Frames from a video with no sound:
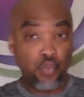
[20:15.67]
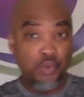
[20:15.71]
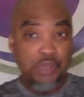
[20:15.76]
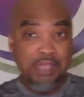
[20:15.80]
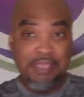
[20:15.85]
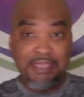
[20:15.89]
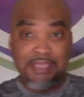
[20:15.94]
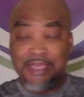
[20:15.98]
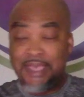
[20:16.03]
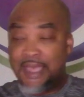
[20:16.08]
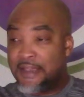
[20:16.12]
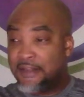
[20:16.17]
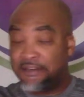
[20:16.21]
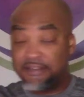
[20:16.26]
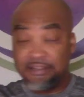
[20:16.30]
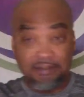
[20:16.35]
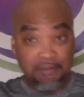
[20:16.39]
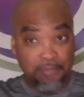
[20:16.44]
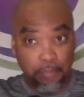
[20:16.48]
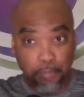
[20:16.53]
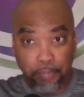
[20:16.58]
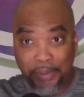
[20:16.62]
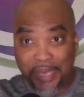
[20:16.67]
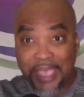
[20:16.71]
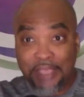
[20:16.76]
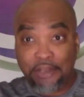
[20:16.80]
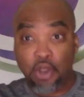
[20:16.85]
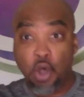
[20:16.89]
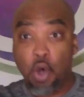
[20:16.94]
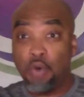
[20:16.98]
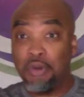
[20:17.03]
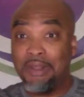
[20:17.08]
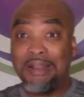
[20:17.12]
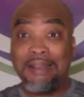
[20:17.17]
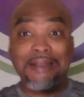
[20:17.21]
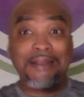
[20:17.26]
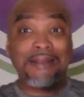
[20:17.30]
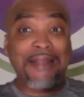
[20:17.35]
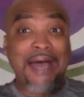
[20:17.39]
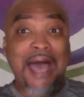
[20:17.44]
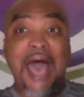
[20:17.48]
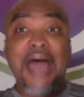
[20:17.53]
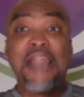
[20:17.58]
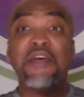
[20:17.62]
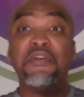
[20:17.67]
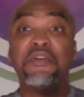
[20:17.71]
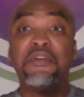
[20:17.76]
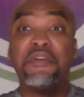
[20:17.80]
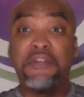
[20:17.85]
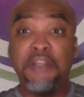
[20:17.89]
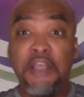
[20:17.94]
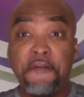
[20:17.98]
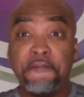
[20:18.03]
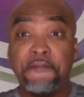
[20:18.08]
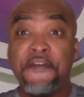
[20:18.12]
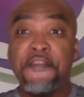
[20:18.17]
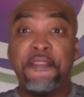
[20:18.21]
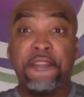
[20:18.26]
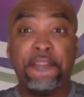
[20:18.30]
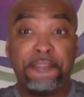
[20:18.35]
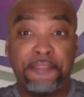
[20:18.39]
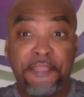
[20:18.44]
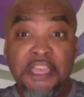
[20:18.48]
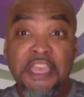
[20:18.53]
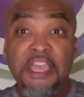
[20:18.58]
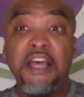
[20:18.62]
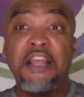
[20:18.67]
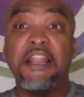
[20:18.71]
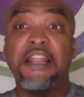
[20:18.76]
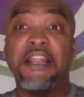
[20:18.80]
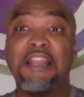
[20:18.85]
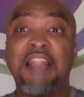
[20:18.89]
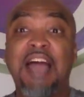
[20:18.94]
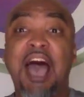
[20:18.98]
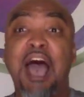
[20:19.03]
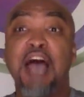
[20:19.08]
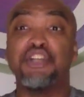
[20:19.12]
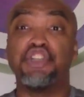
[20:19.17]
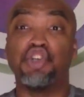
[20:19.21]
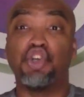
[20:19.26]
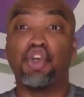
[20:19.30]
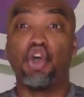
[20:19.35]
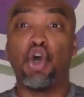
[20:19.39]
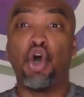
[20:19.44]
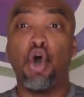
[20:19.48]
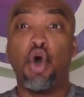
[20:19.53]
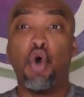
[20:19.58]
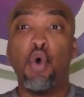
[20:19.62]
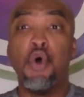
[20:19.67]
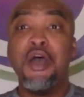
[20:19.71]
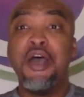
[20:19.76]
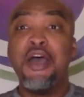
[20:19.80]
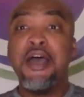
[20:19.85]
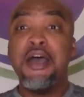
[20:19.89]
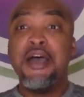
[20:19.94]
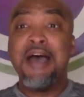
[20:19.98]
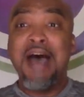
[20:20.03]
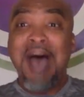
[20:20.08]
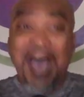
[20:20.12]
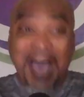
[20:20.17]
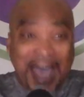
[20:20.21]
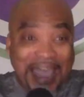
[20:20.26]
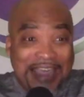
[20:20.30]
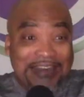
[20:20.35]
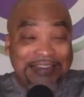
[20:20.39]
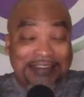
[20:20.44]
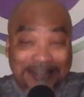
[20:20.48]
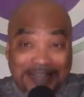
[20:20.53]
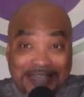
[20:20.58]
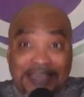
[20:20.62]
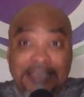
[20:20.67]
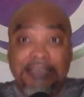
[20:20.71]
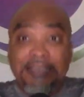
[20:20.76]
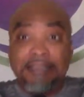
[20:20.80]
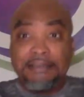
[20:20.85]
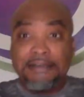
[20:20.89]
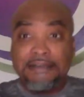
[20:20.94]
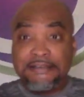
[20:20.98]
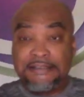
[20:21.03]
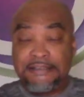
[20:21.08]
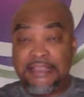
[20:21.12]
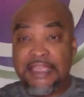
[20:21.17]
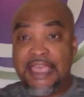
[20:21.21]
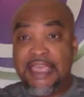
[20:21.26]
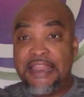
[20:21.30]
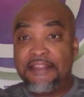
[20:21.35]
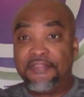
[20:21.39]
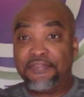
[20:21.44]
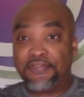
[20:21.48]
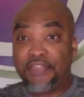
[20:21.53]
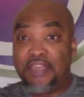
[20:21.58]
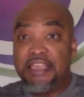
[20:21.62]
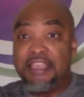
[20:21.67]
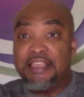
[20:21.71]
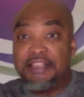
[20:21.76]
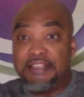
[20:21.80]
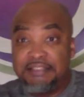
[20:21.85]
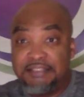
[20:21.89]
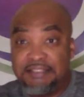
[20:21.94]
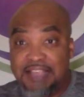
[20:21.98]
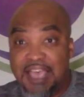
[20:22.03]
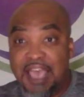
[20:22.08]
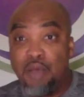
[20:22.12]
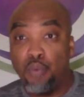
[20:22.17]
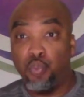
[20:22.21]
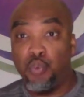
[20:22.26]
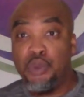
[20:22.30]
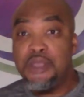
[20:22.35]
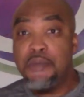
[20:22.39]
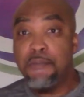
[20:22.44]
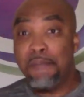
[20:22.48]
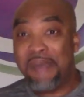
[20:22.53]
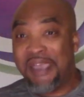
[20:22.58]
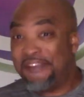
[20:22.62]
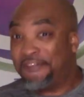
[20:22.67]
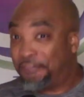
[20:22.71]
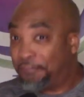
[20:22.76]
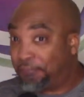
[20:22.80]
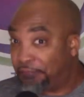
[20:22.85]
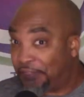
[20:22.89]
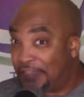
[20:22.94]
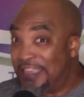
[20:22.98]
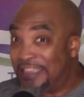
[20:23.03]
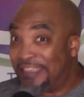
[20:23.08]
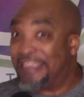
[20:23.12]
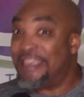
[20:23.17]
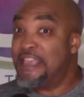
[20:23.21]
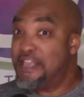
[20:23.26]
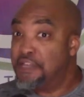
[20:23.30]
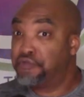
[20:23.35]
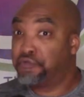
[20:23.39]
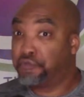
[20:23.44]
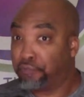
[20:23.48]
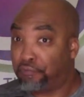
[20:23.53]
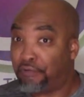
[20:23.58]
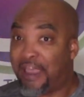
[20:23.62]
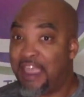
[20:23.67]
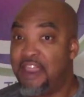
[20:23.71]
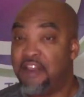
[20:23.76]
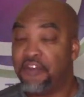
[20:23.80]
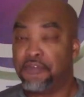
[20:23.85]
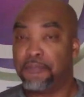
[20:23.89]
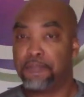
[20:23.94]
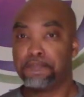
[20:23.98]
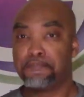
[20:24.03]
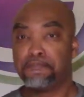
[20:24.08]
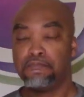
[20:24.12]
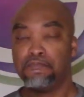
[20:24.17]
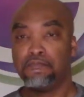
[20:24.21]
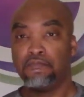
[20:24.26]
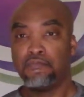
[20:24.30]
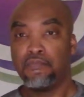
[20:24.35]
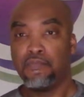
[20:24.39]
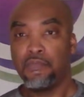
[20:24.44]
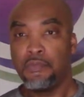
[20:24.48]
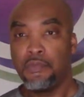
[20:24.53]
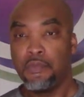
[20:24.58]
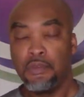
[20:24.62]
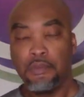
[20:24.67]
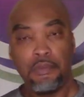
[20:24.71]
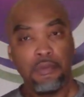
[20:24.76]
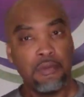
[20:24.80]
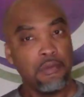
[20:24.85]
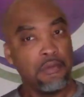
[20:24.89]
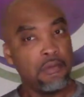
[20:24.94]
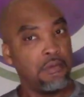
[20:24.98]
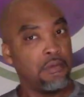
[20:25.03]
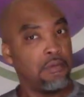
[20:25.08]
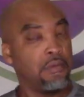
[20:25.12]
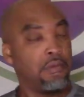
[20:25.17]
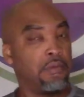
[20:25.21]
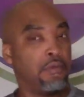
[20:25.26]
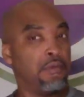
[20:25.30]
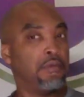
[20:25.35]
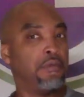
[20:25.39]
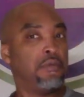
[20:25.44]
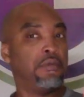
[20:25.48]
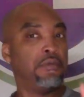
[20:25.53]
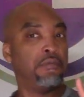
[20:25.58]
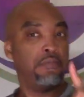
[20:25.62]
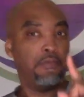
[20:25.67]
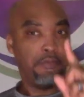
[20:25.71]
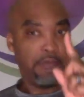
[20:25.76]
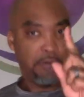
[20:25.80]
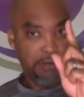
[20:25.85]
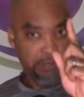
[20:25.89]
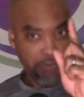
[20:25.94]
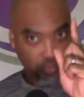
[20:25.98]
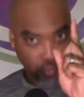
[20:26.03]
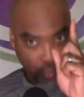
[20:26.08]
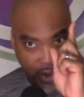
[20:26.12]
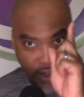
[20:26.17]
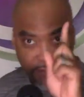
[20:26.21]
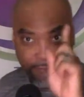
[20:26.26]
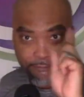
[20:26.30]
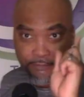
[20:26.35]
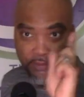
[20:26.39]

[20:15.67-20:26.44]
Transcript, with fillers: We can debate on a lot of different theological ideas and things that we may think is right. Mm. But there's one